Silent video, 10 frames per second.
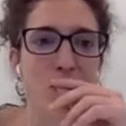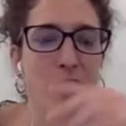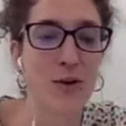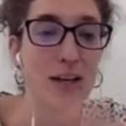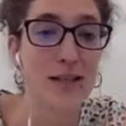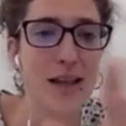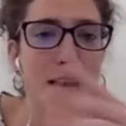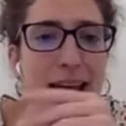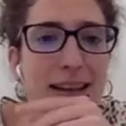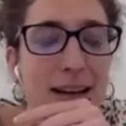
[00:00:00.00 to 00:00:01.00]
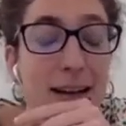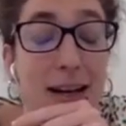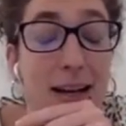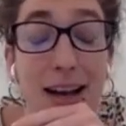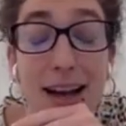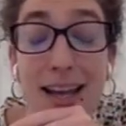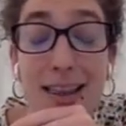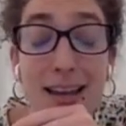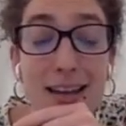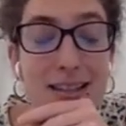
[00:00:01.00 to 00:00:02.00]
can see the Lake Tanganyika. I
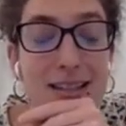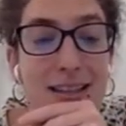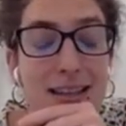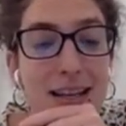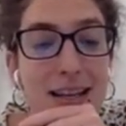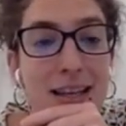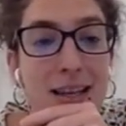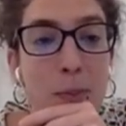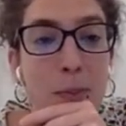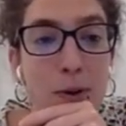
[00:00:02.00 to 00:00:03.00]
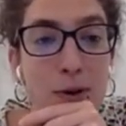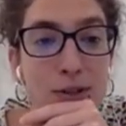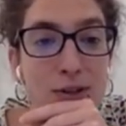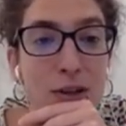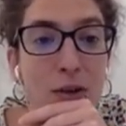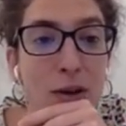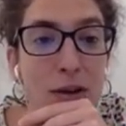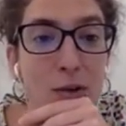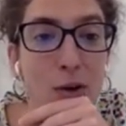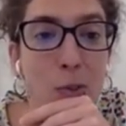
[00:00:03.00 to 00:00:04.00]
think it's the most
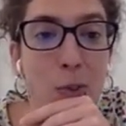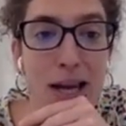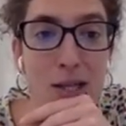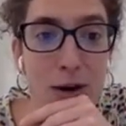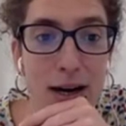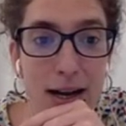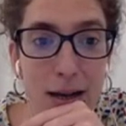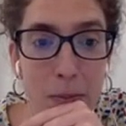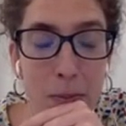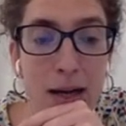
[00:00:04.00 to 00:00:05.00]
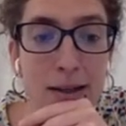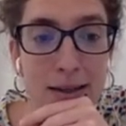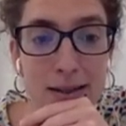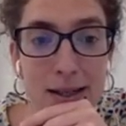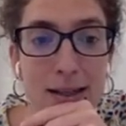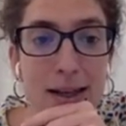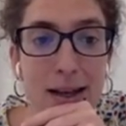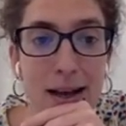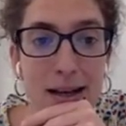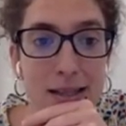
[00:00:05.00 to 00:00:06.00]
incredible place where I made a genetic
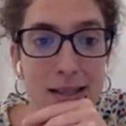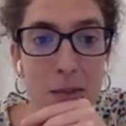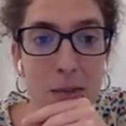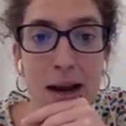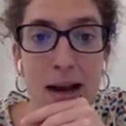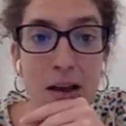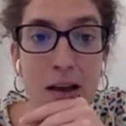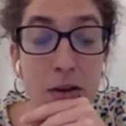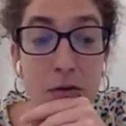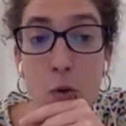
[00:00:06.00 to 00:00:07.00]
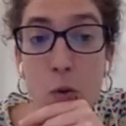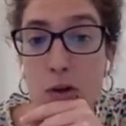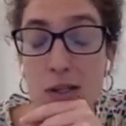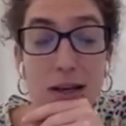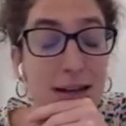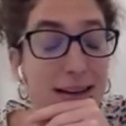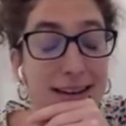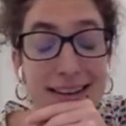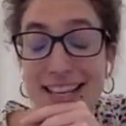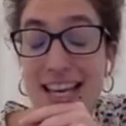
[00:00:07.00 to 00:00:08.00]
analysis in my life. The view was
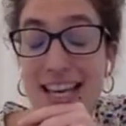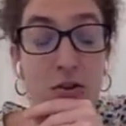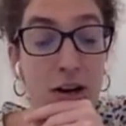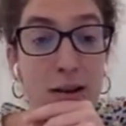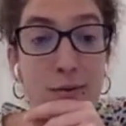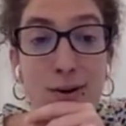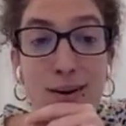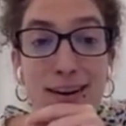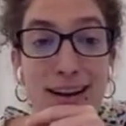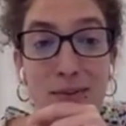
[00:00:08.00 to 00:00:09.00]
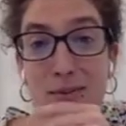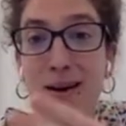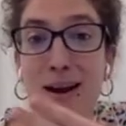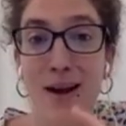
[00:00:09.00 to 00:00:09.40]
incredible. I mean, I